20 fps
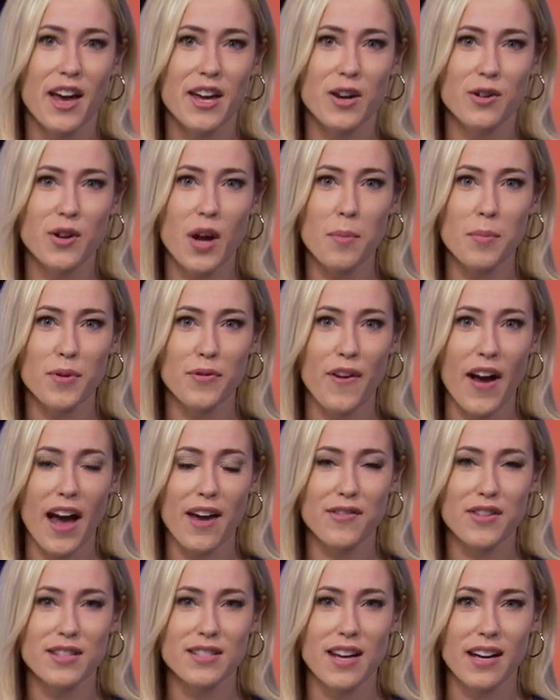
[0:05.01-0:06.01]
Your number
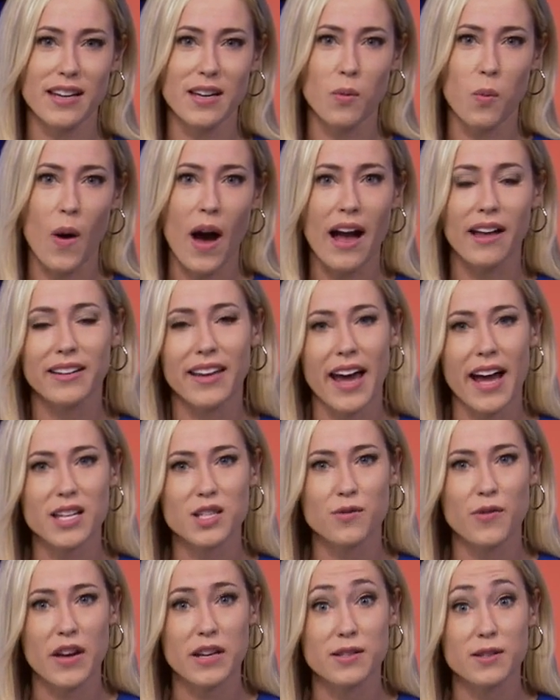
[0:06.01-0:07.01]
five Kentucky
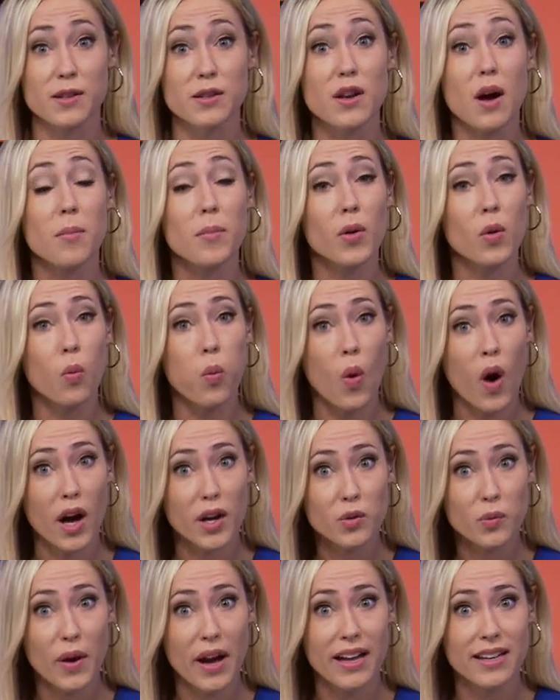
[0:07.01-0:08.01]
Wildcats face the number
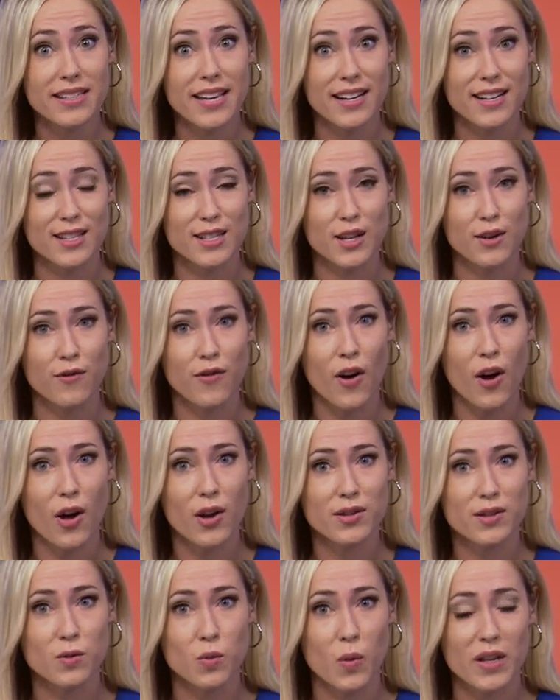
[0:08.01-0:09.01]
one ranked Tennessee
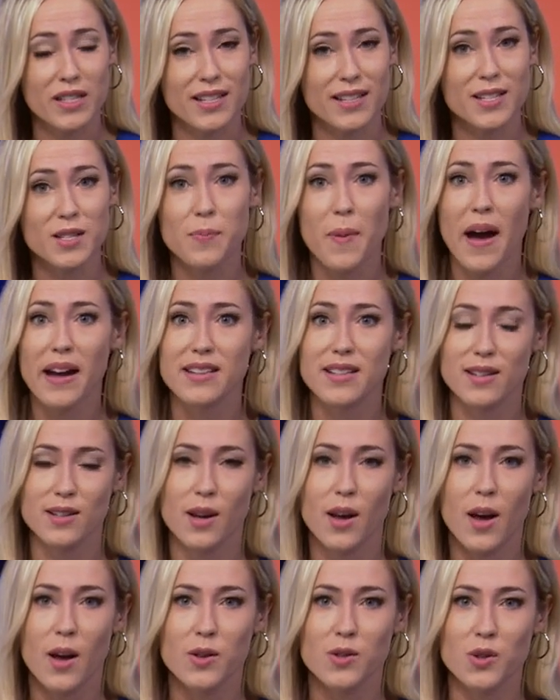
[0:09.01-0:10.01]
Vols in what's
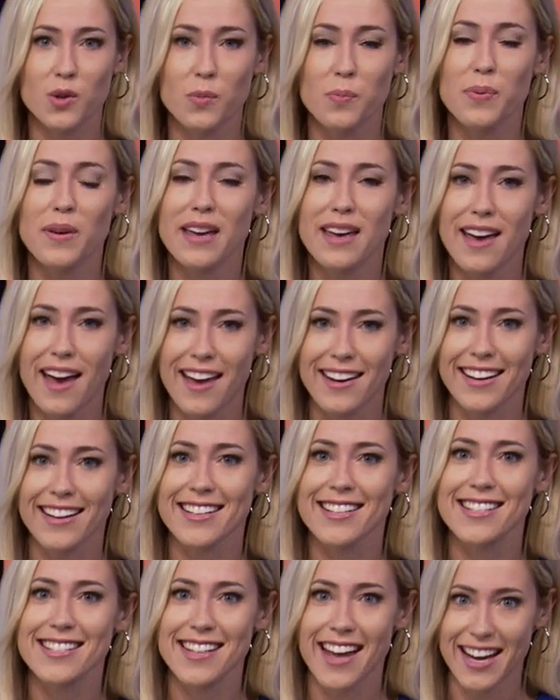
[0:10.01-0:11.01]
expected to be an
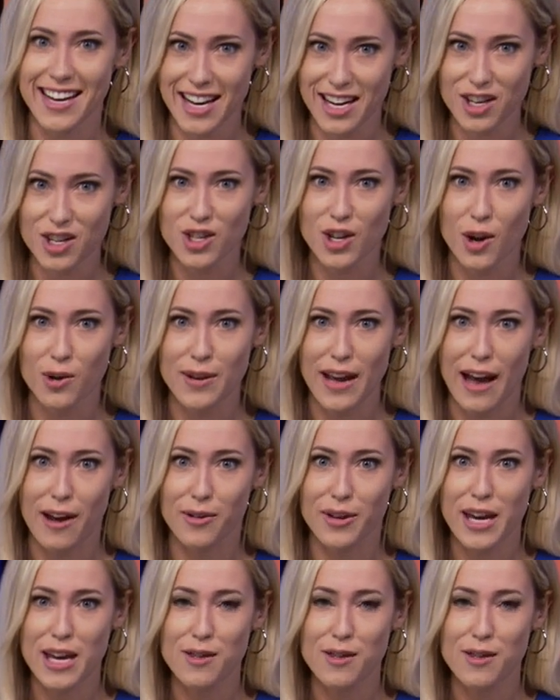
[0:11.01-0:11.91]
exciting showdown.